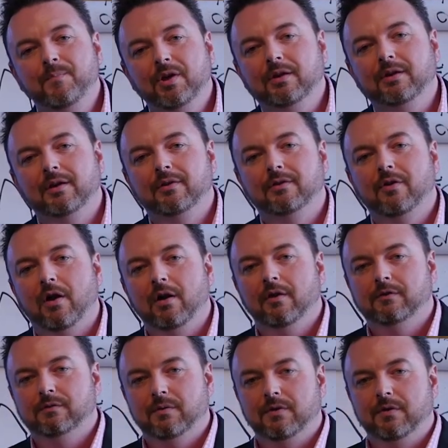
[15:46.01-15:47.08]
billion
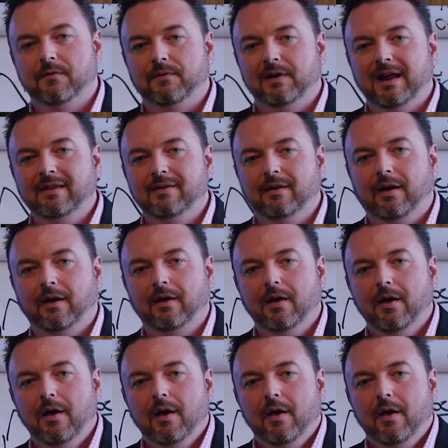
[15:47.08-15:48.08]
worth of lending